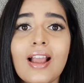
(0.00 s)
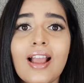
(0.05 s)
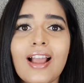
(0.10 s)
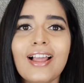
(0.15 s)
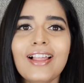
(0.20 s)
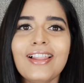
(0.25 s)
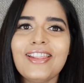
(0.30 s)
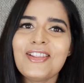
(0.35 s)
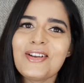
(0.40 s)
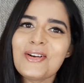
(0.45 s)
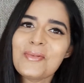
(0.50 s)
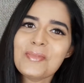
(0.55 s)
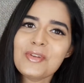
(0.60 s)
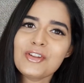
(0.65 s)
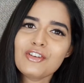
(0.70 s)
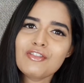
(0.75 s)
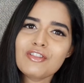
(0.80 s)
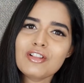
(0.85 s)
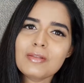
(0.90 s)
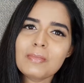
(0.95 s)
Hello
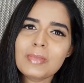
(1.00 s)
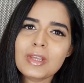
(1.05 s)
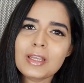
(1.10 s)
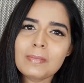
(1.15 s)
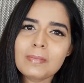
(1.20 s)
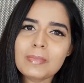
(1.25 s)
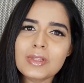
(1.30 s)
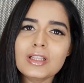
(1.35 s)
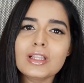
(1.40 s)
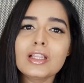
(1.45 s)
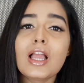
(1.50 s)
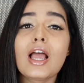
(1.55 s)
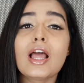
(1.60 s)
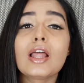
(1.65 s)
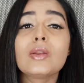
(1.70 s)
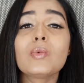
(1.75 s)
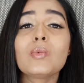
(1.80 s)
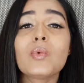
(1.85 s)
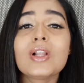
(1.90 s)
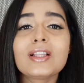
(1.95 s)
beautiful people
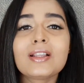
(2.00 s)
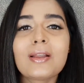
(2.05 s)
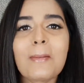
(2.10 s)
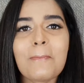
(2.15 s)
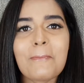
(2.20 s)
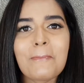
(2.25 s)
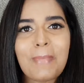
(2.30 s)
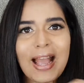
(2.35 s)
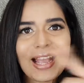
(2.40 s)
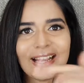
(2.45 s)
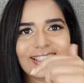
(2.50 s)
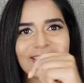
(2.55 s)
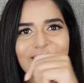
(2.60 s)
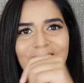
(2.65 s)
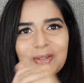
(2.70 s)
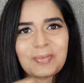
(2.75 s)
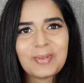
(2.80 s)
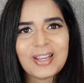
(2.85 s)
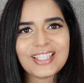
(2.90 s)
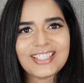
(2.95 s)
and welcome back
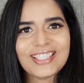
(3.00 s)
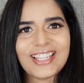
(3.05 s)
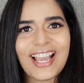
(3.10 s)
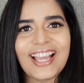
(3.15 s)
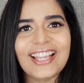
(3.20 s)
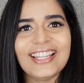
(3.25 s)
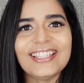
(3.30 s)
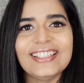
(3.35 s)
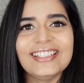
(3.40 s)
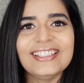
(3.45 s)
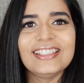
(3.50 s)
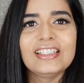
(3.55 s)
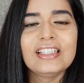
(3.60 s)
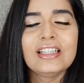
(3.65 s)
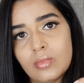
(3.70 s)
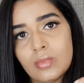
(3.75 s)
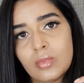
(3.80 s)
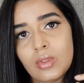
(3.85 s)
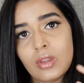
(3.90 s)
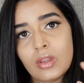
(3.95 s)
to my channel.
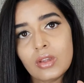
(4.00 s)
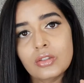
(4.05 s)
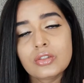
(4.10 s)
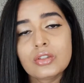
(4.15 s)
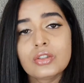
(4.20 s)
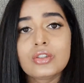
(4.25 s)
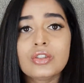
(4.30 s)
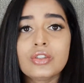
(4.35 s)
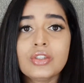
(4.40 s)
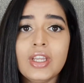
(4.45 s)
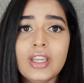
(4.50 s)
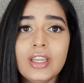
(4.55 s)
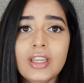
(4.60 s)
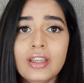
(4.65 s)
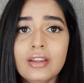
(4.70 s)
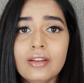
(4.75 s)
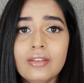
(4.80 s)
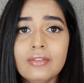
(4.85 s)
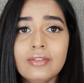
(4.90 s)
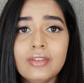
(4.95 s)
So
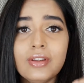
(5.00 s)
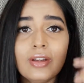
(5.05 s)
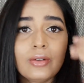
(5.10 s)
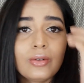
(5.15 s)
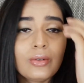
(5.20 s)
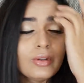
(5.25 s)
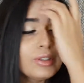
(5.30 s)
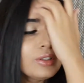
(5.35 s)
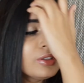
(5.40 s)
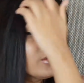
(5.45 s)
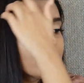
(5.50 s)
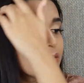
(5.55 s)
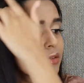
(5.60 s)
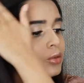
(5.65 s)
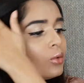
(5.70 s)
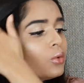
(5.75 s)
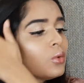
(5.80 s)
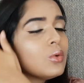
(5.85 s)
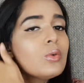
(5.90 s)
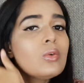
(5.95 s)
today we are going to
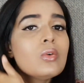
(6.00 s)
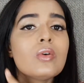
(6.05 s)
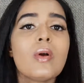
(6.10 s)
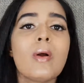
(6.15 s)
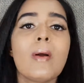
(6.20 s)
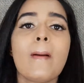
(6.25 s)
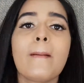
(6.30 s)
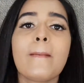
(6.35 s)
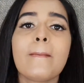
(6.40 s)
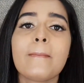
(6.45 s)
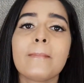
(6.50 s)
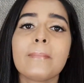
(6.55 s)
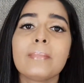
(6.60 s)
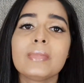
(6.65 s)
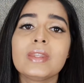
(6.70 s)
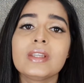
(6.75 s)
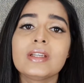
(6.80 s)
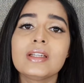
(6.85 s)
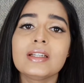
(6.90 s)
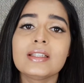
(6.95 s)
do
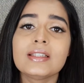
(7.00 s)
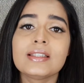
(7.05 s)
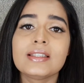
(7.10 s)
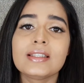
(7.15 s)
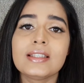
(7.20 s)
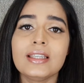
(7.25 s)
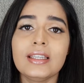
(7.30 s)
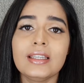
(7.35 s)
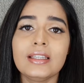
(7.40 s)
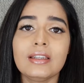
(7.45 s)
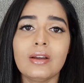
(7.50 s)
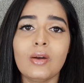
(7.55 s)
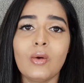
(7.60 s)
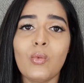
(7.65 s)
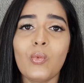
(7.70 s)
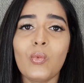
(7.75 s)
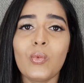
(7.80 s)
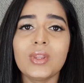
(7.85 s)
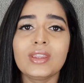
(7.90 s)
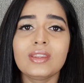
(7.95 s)
the concealer
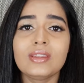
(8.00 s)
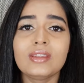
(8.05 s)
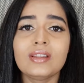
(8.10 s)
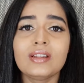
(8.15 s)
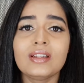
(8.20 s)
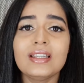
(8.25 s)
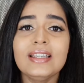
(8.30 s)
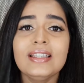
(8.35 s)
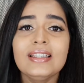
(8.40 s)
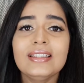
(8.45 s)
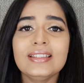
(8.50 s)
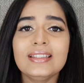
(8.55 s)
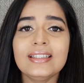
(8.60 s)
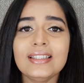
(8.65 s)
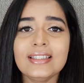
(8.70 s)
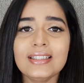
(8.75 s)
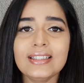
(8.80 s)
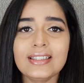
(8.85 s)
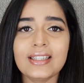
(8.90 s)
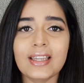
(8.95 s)
with the
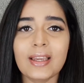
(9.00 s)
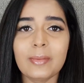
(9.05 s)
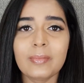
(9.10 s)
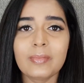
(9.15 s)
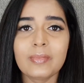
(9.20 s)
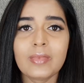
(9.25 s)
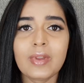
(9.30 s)
easy step.